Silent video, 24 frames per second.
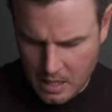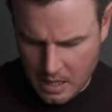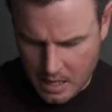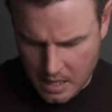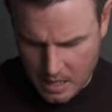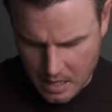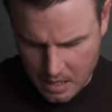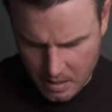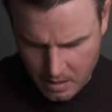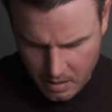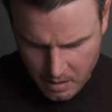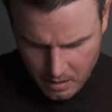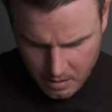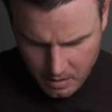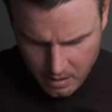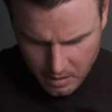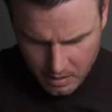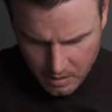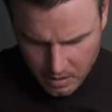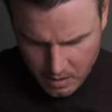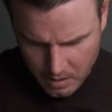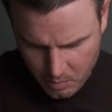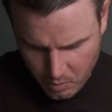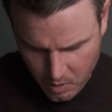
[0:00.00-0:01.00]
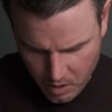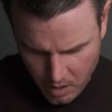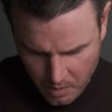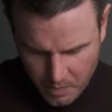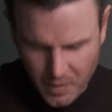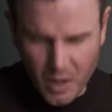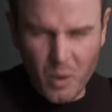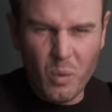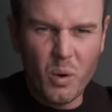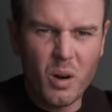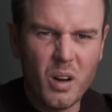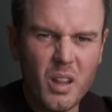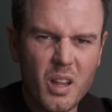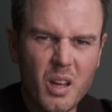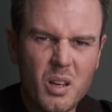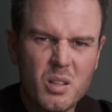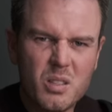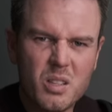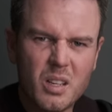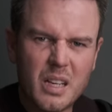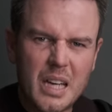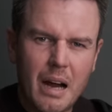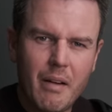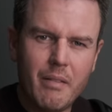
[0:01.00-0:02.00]
Uh, I, am not one of
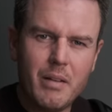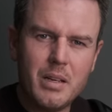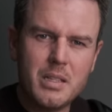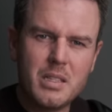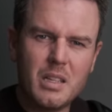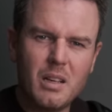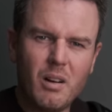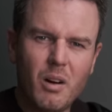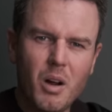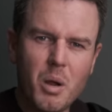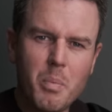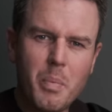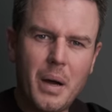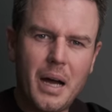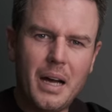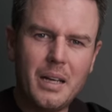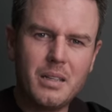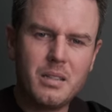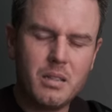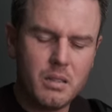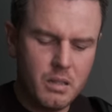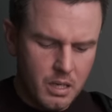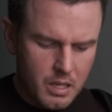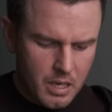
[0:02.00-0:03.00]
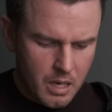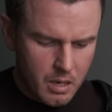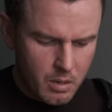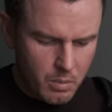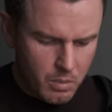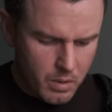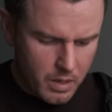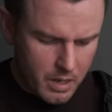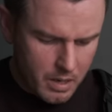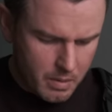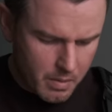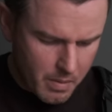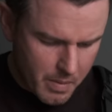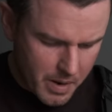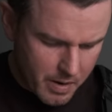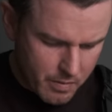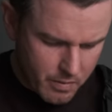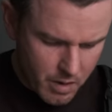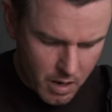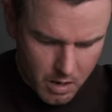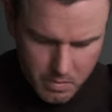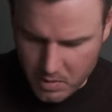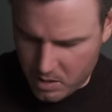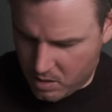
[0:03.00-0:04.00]
those that carries an iPad. I know uh, my mate
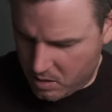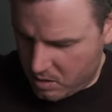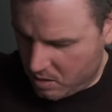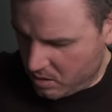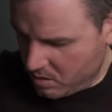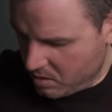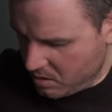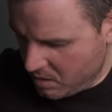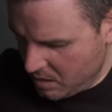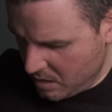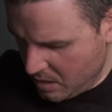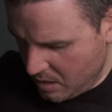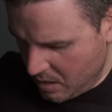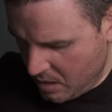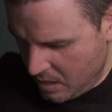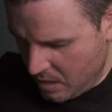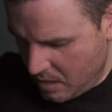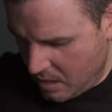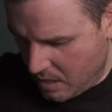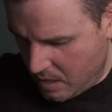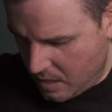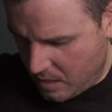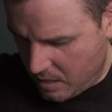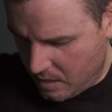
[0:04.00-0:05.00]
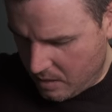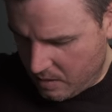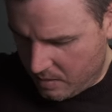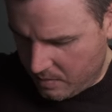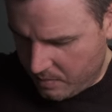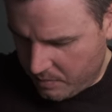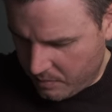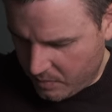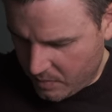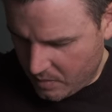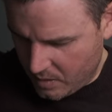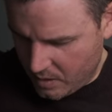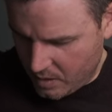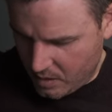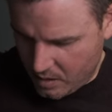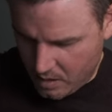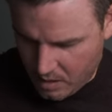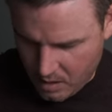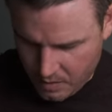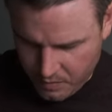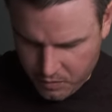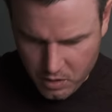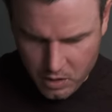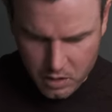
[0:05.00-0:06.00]
Roman does. Um,
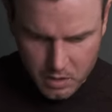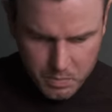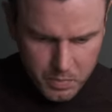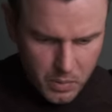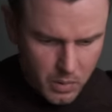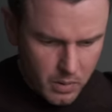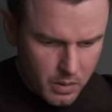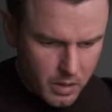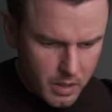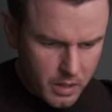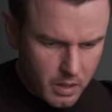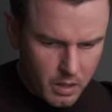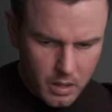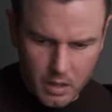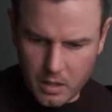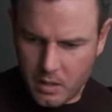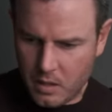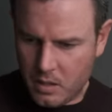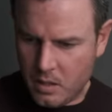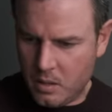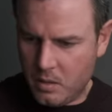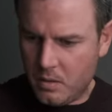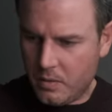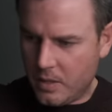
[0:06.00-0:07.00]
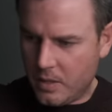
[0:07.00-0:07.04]
I've just bought an I, a new,